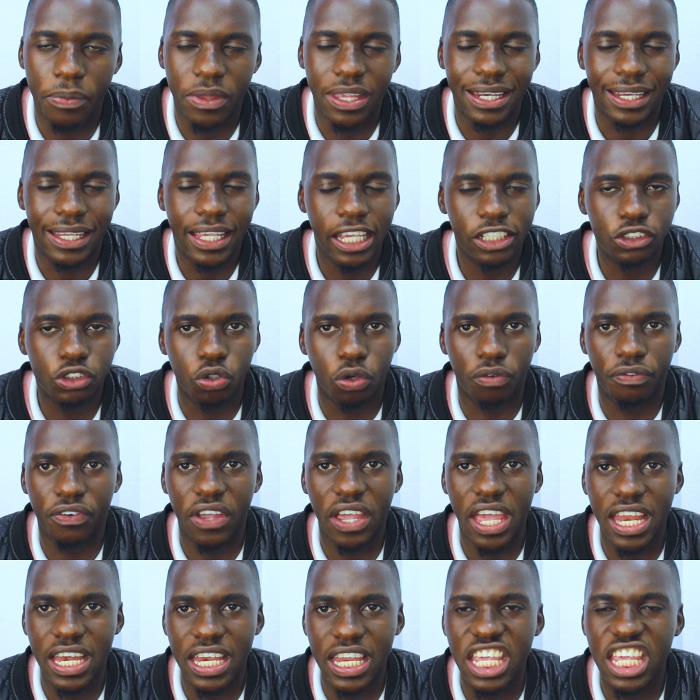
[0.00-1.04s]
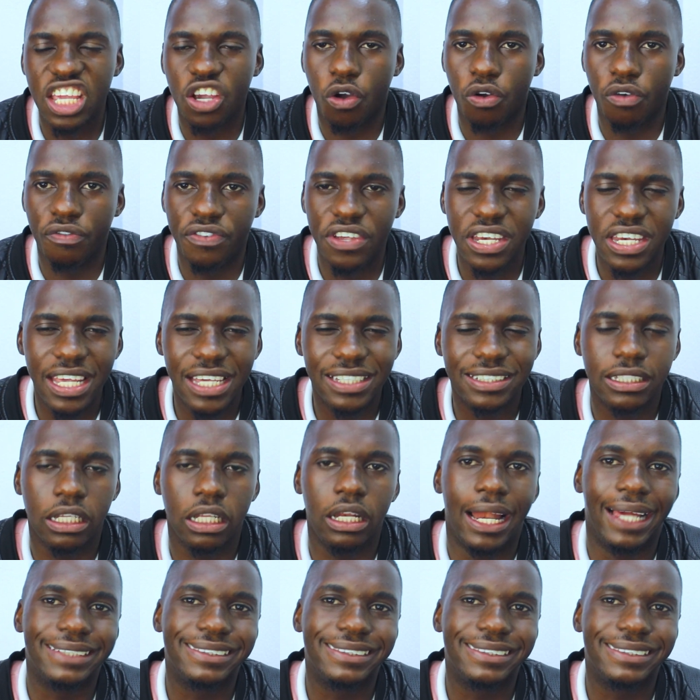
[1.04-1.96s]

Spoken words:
inconvenient,